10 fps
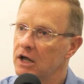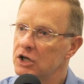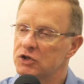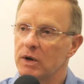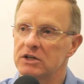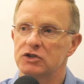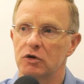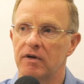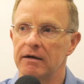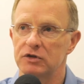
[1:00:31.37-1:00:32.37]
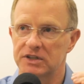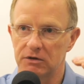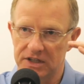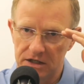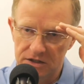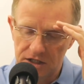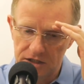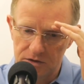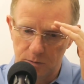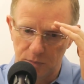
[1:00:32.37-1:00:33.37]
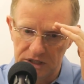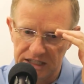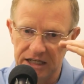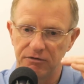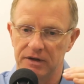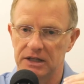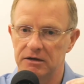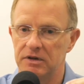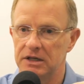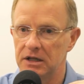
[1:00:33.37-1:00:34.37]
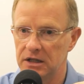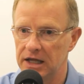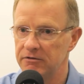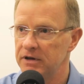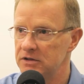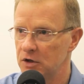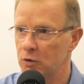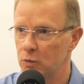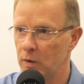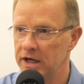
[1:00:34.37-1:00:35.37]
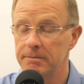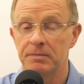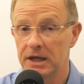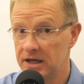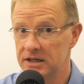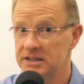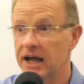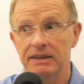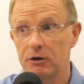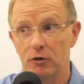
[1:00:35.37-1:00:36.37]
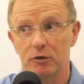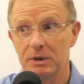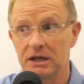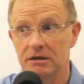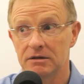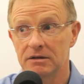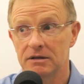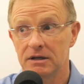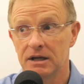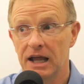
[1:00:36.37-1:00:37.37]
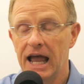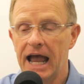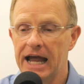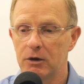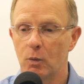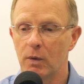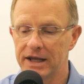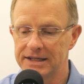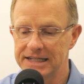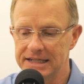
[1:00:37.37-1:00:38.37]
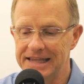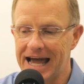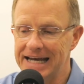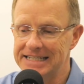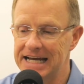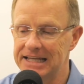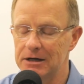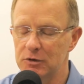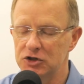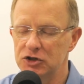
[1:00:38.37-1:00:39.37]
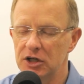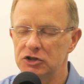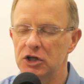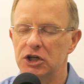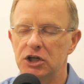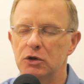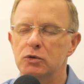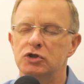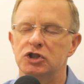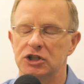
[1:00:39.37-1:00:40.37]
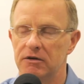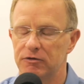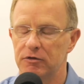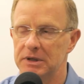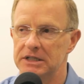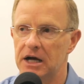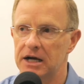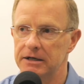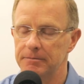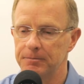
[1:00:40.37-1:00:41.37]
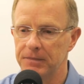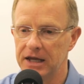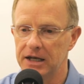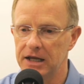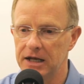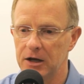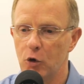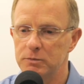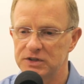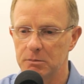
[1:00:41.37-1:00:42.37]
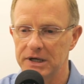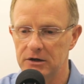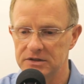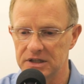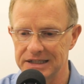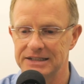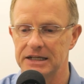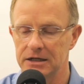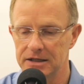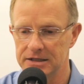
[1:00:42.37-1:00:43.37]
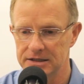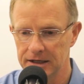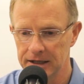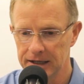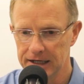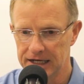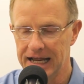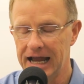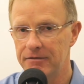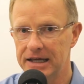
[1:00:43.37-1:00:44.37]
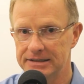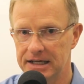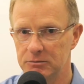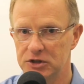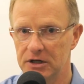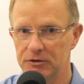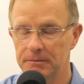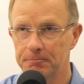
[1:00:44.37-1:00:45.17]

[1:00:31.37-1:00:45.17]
So his survival skills, his his belief in living life his own way, he's got that over me. Mm. And what I did that day that was such a huge shift for me, Todd. And and I hope somebody else listening to this can have that same shift.